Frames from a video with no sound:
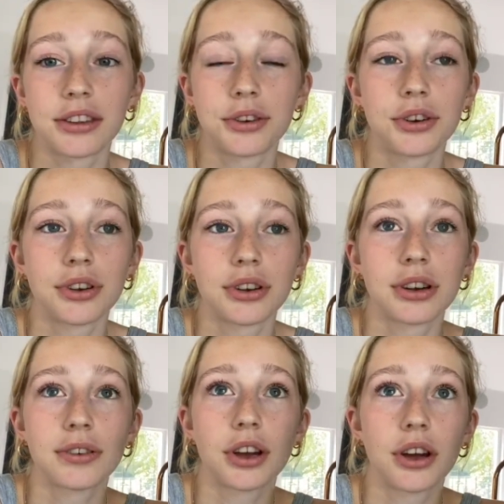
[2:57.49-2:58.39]
You
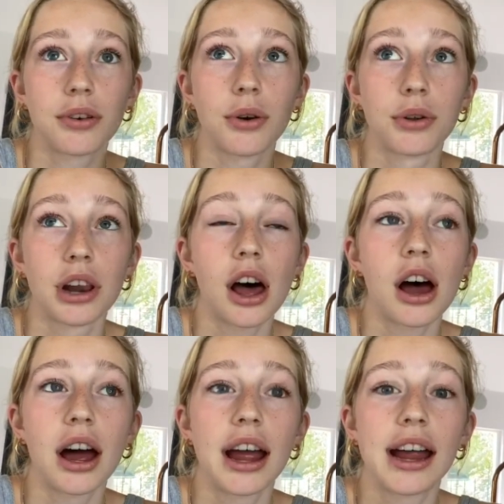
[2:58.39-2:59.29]
can go
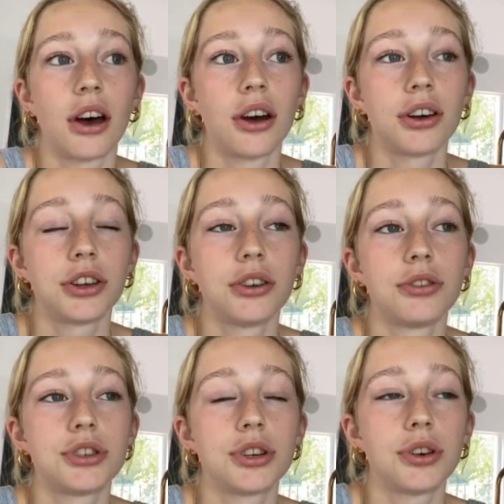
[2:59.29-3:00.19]
online,
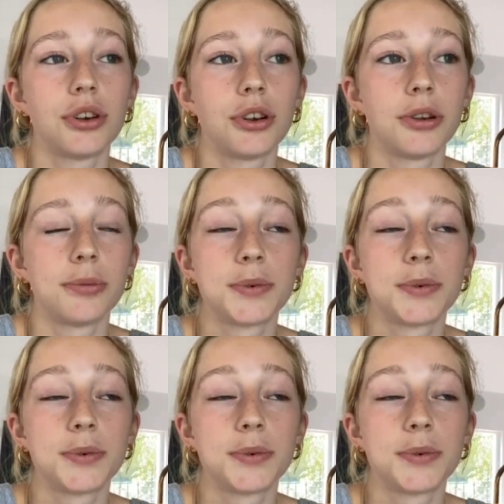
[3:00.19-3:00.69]
YouTube,